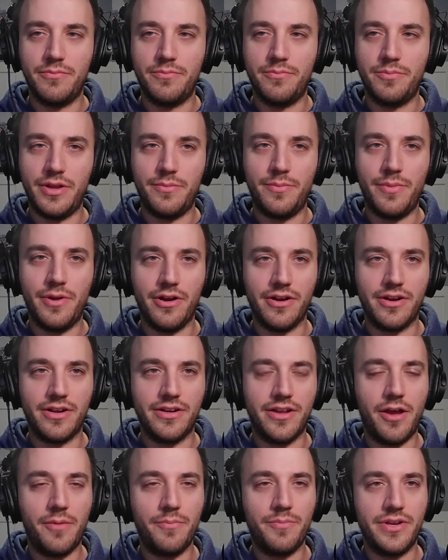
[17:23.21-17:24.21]
big
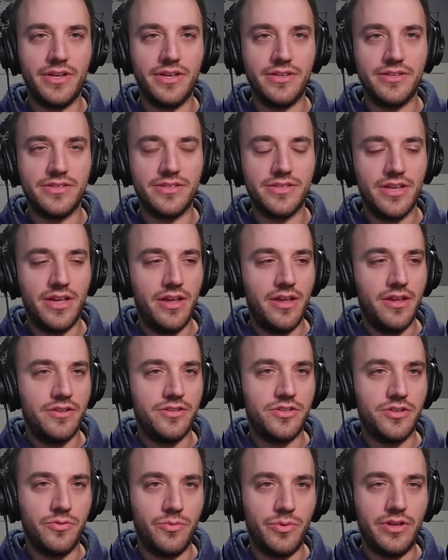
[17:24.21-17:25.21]
American companies.
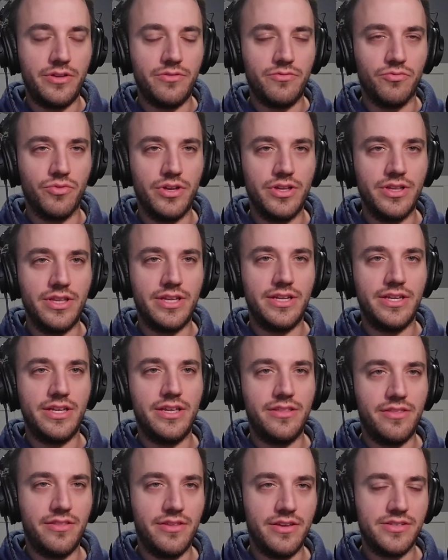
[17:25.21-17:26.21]
Do we really
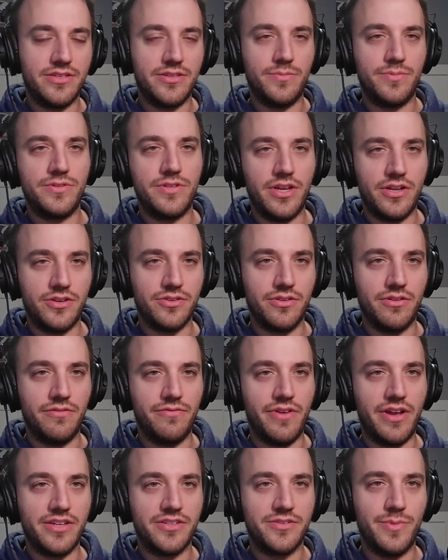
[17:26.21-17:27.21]
need this substantial
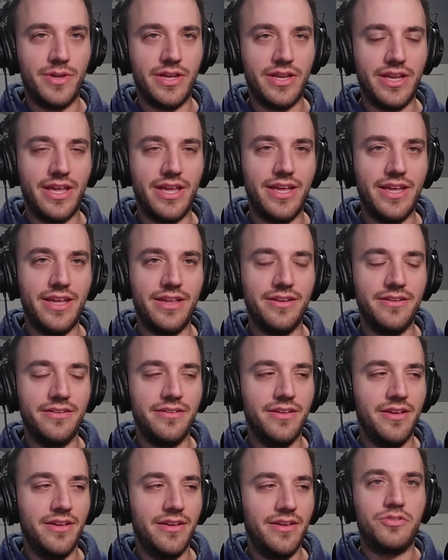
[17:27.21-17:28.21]
investment
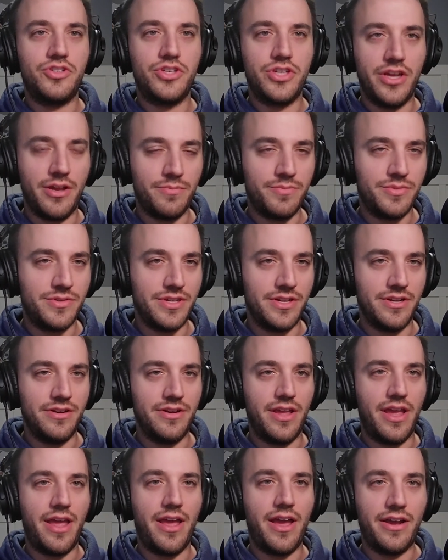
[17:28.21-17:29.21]
in chips
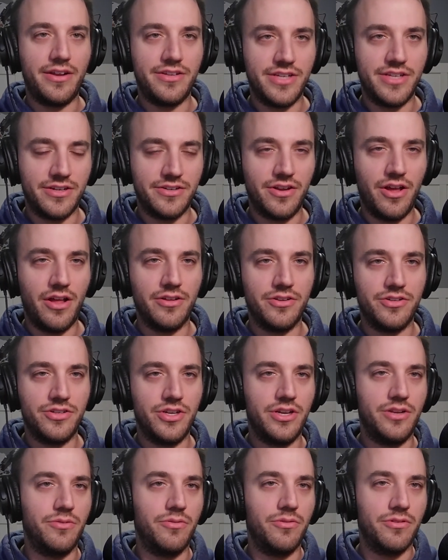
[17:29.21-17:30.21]
and AI
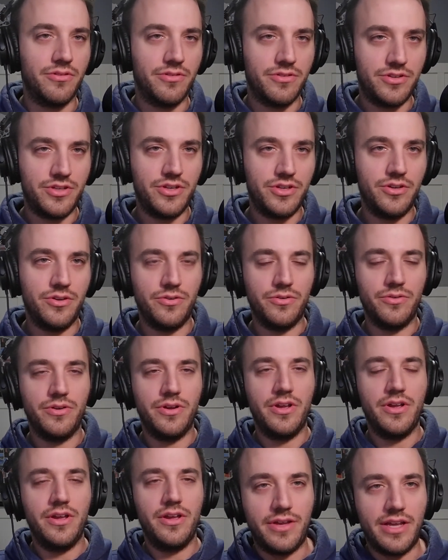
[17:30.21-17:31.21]
technology in order to
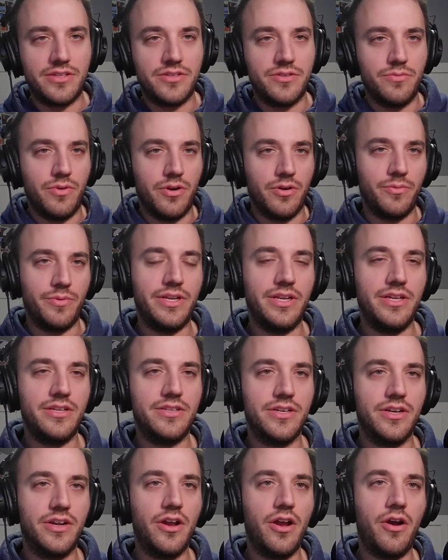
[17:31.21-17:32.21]
get to where we need
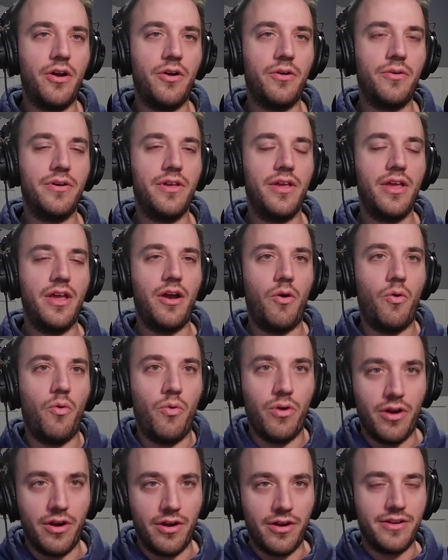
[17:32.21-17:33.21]
to go?
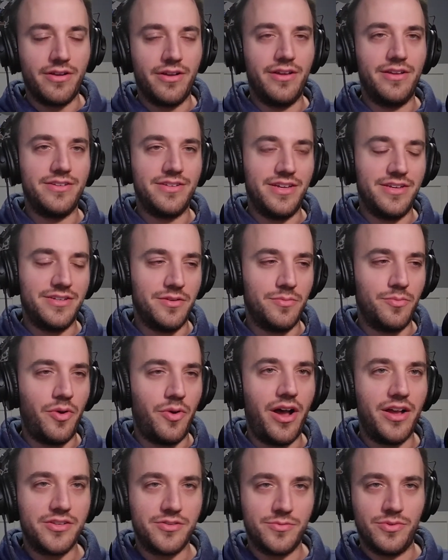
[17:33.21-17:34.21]
Or is it
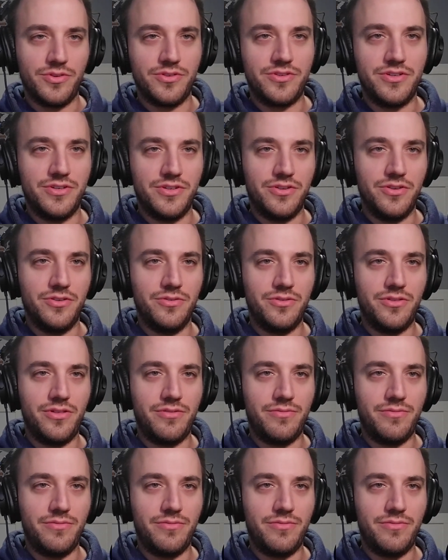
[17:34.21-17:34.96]
possible to do